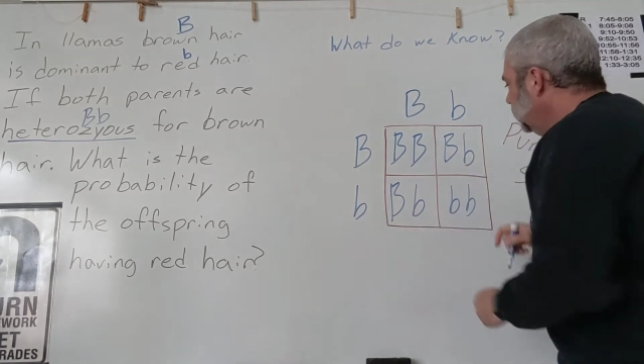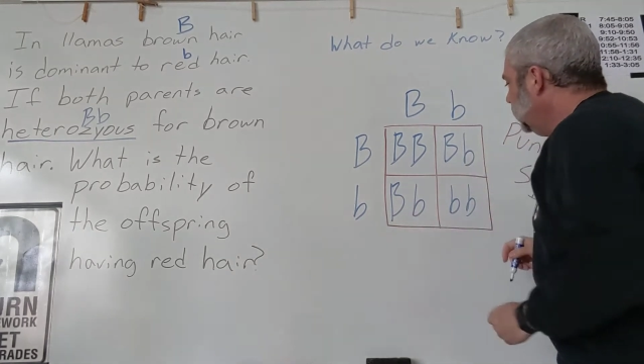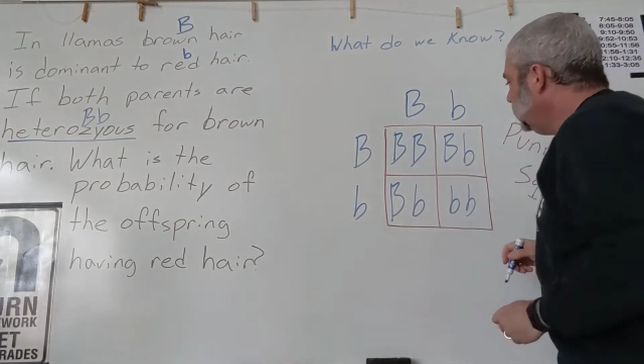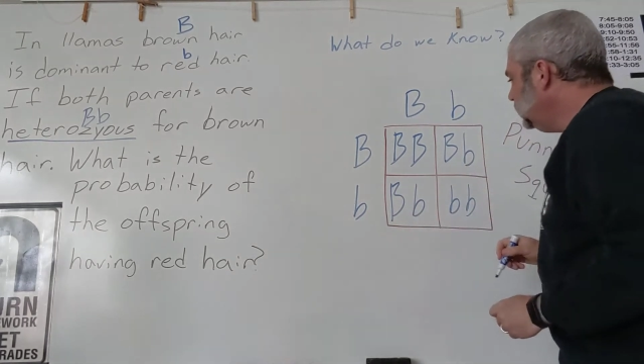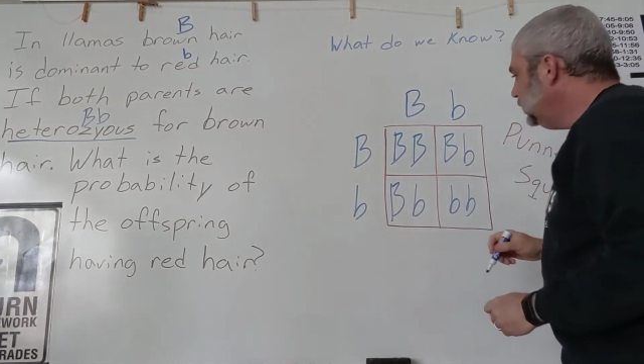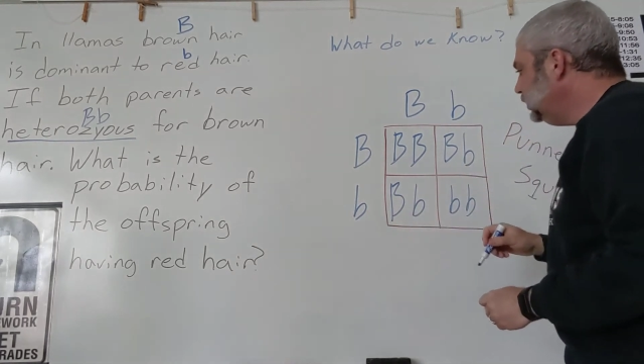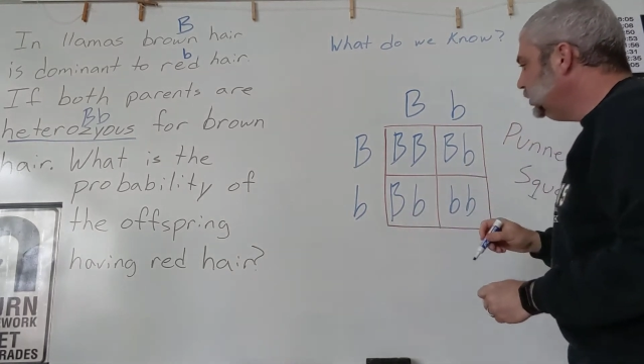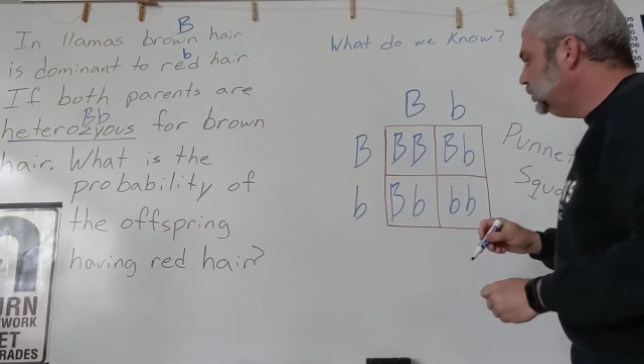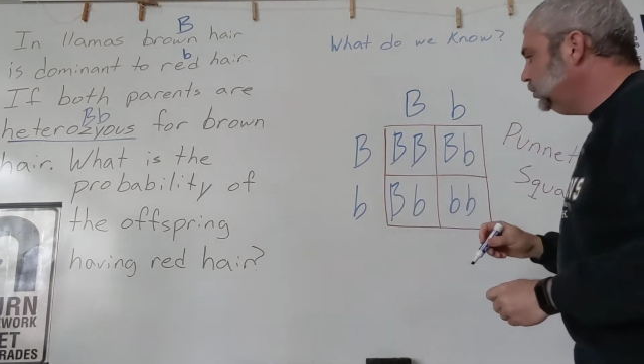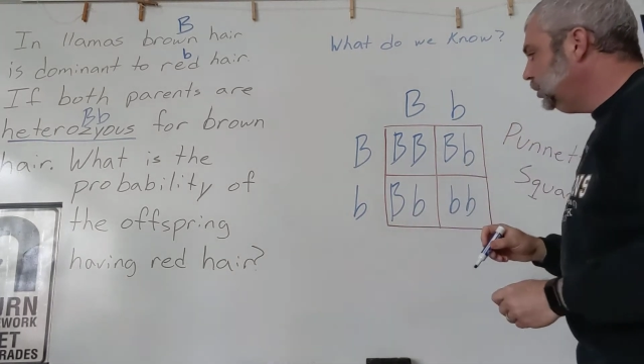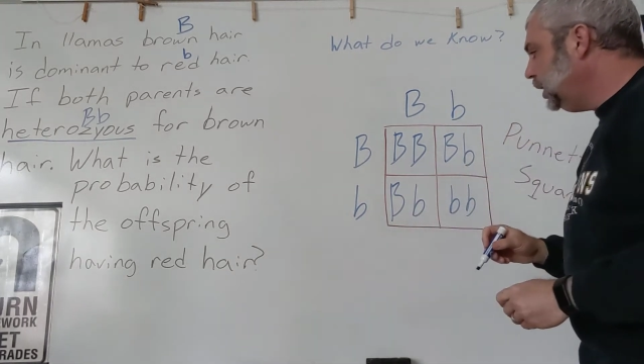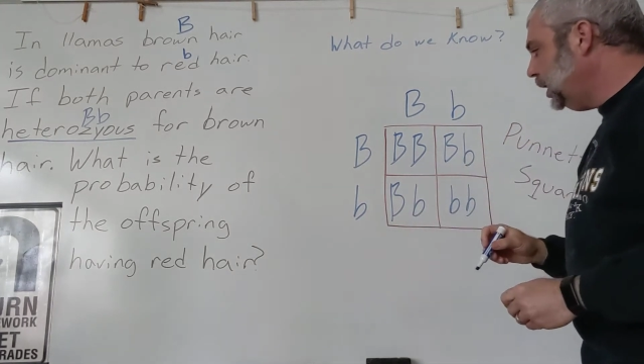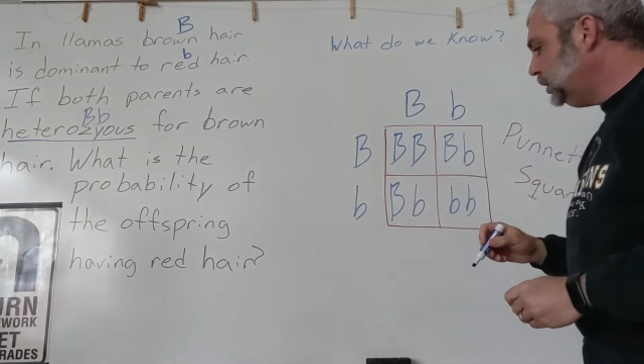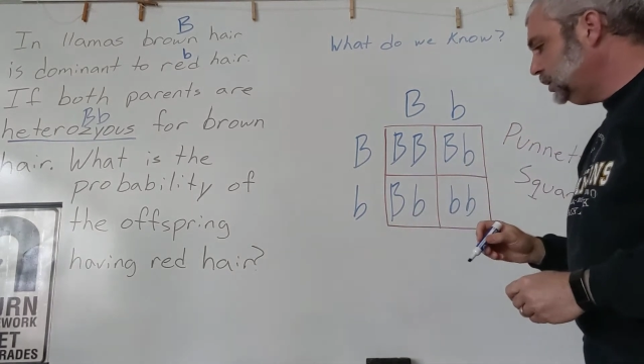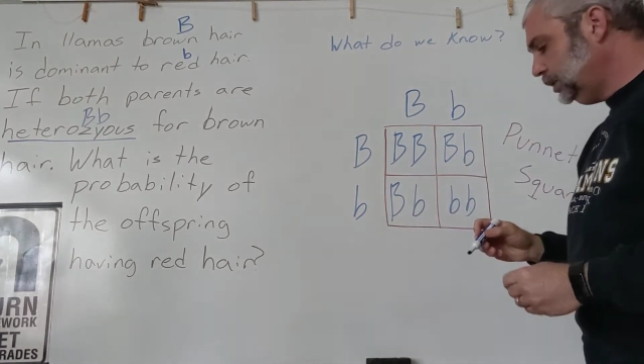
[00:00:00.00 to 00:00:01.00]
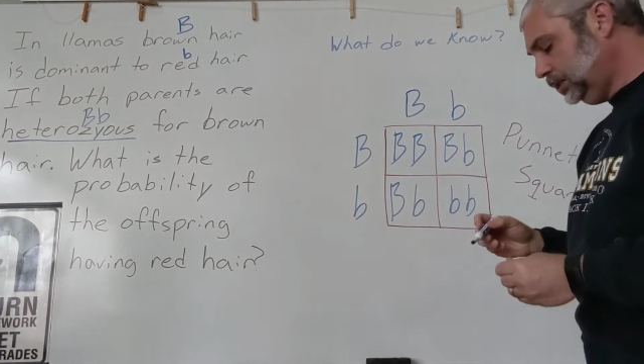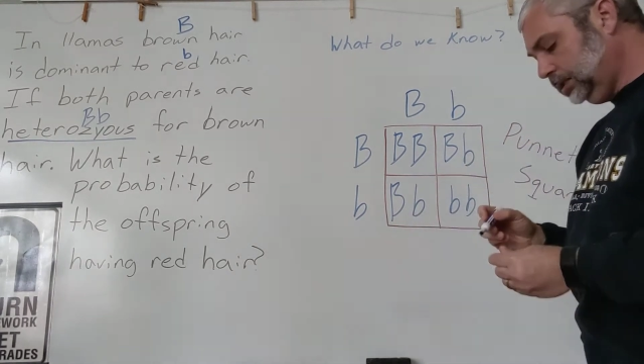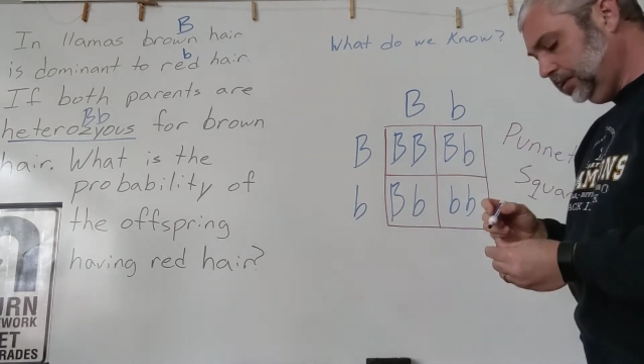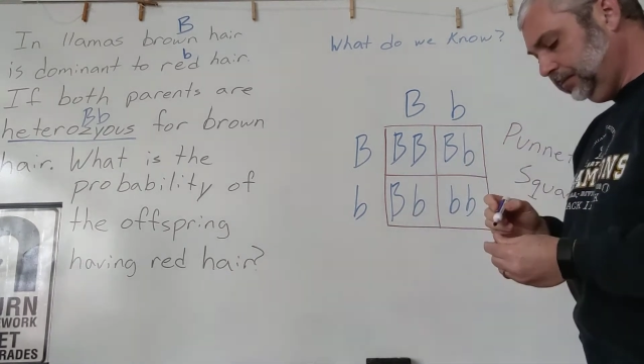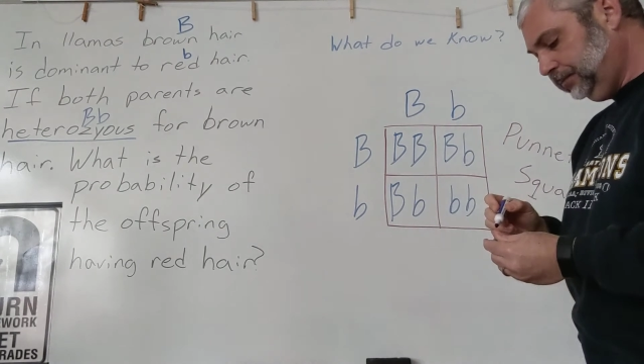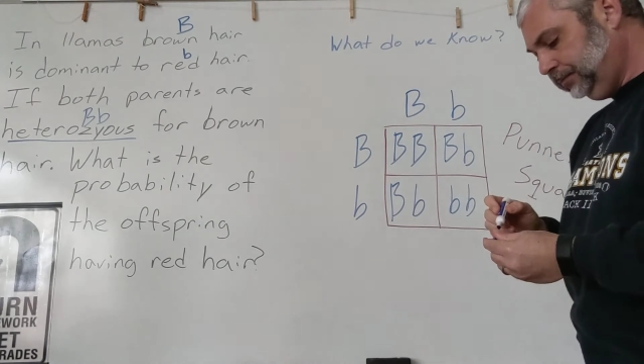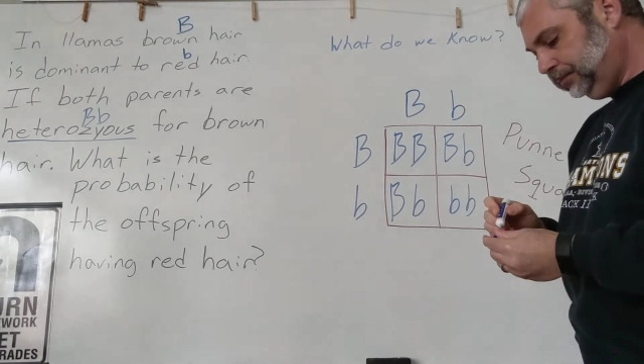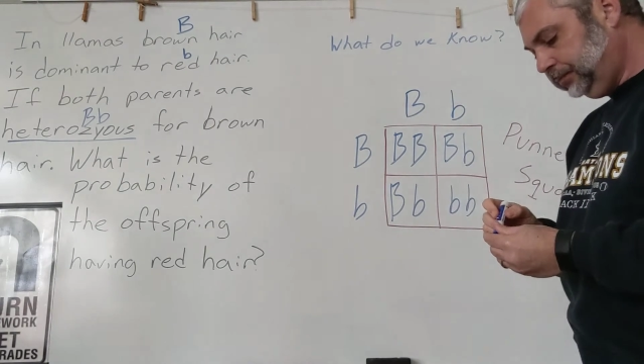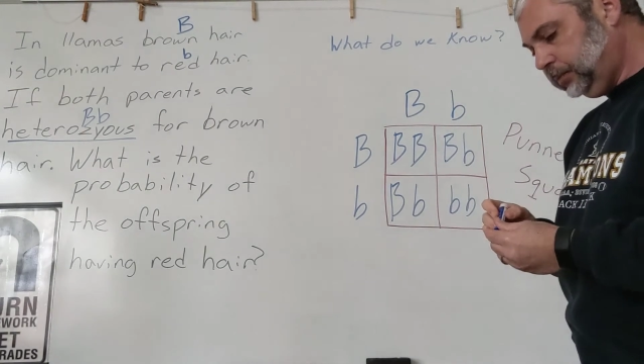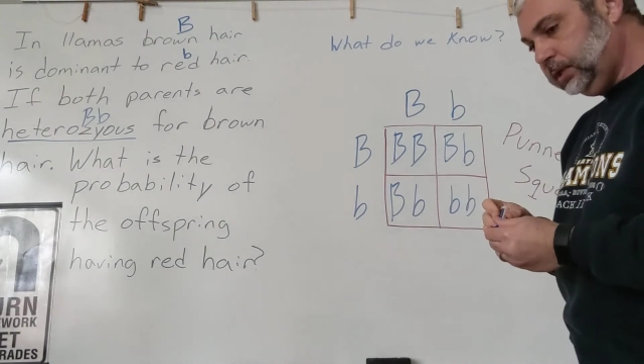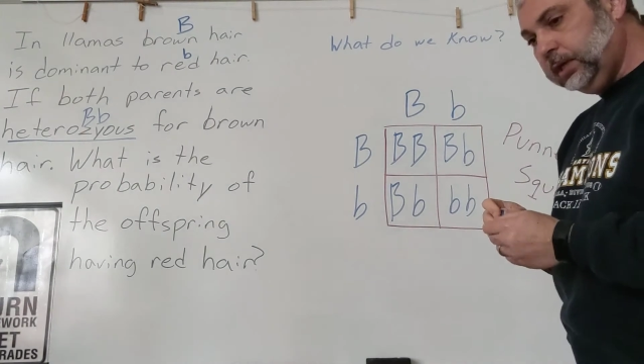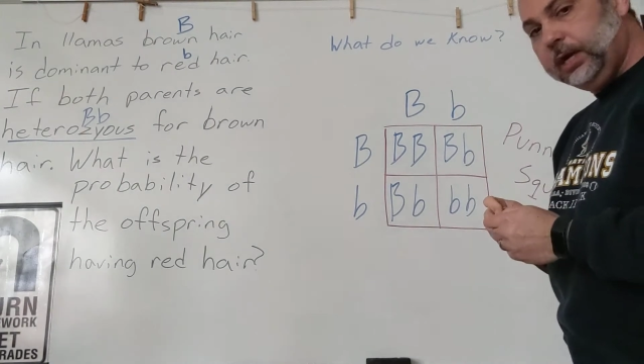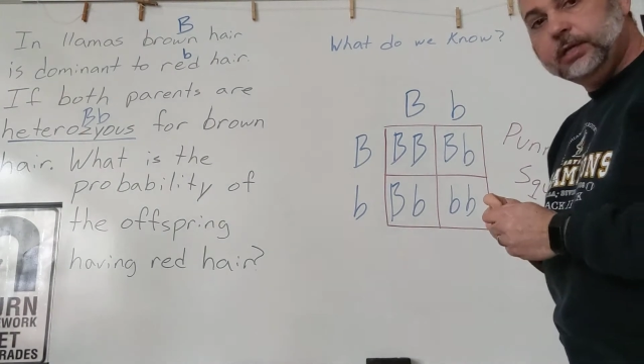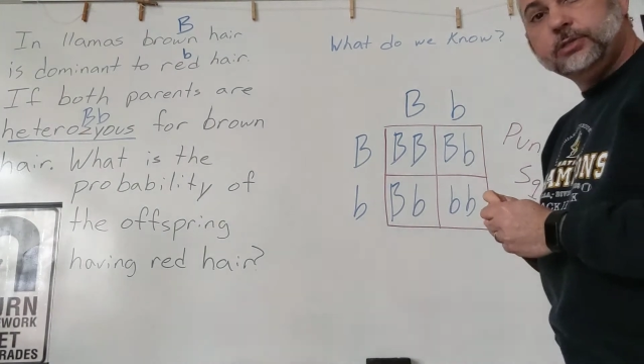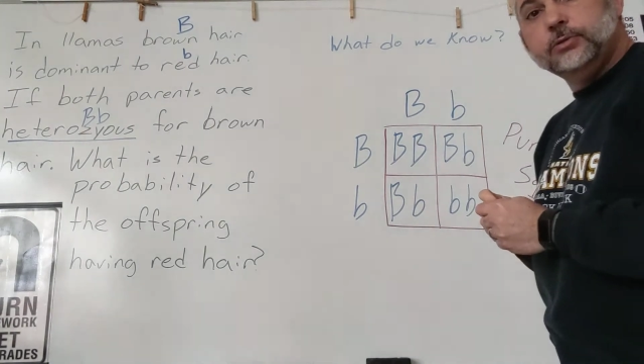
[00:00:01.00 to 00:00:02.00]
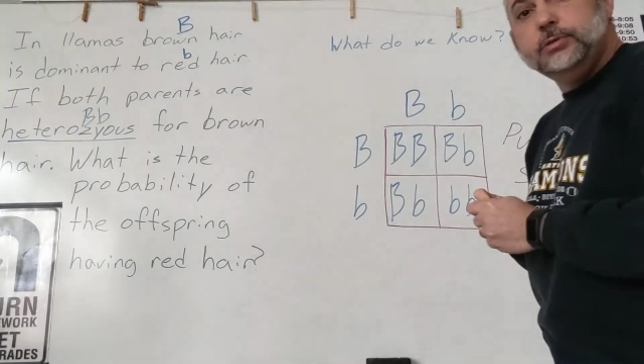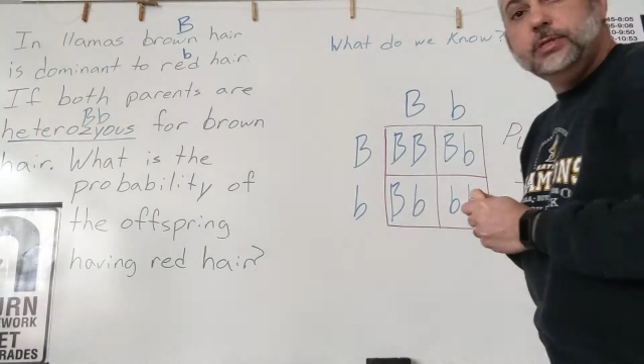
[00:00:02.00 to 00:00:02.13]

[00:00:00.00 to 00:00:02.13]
in these two cases. And so